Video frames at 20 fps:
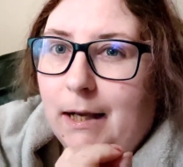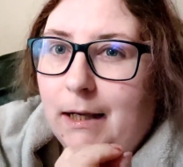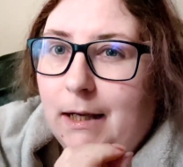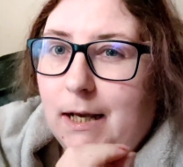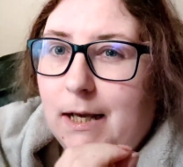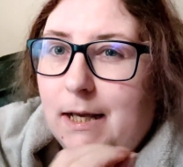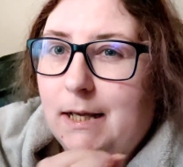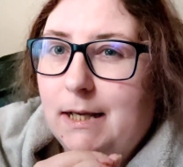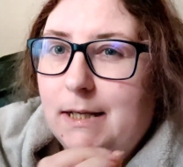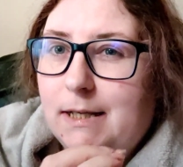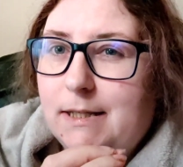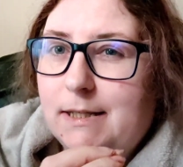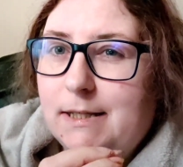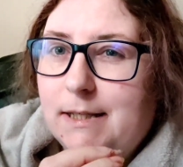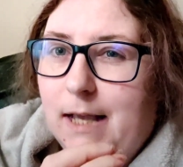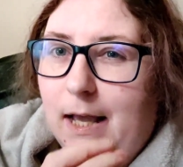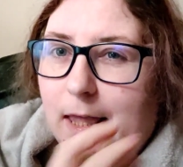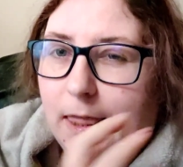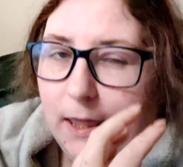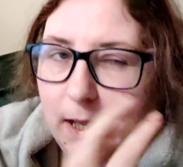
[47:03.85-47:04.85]

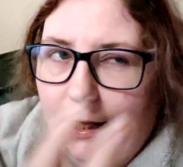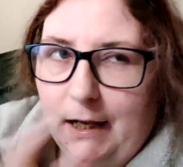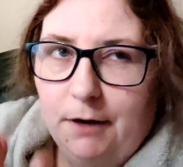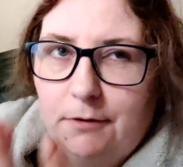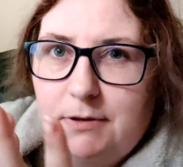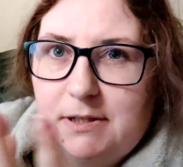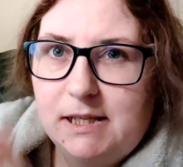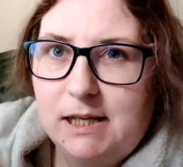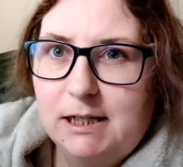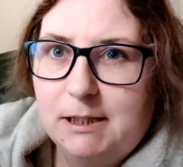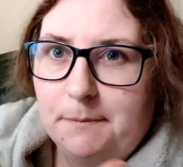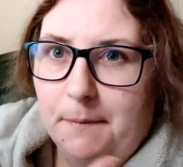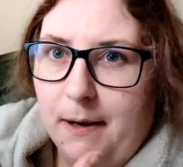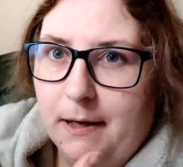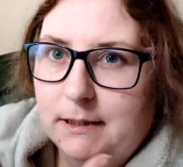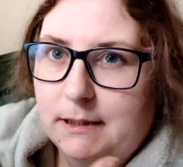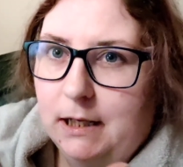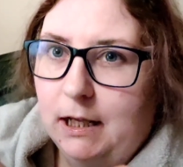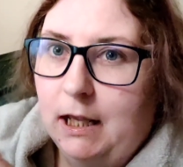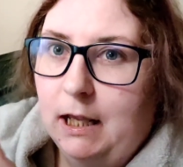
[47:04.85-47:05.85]
Because I think I was
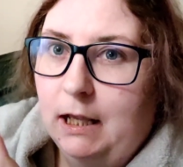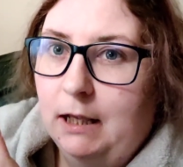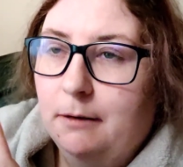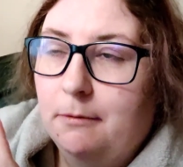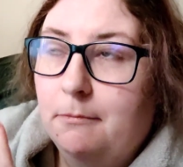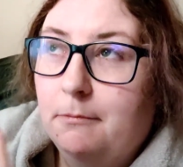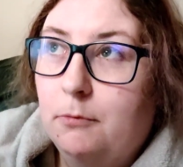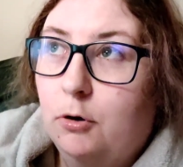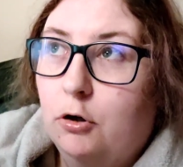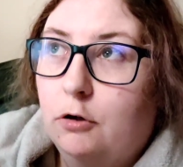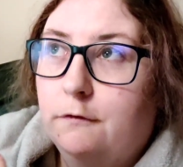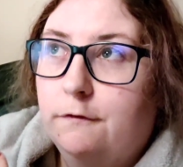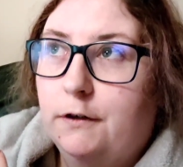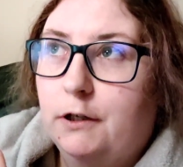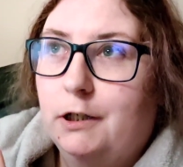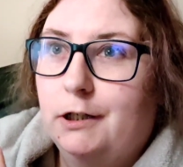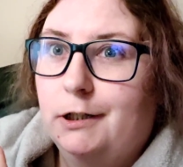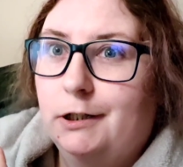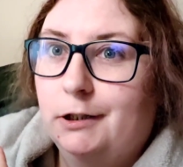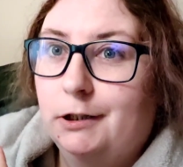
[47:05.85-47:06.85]
expecting more of
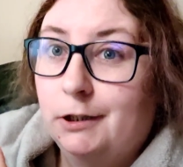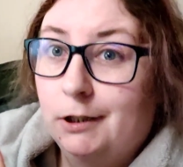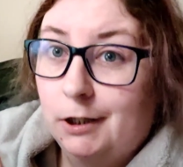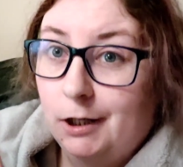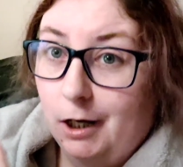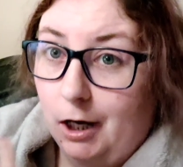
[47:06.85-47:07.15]
a